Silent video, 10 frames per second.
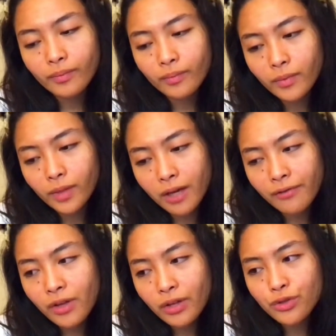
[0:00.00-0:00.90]
I
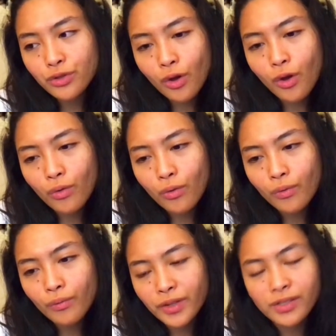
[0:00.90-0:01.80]
felt so
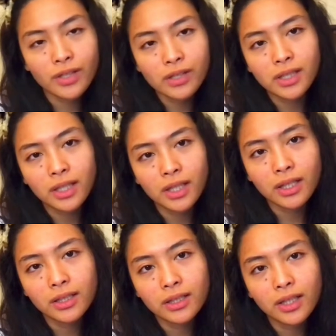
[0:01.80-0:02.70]
disgusting
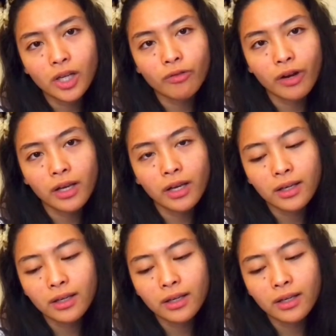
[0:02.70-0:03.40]
already.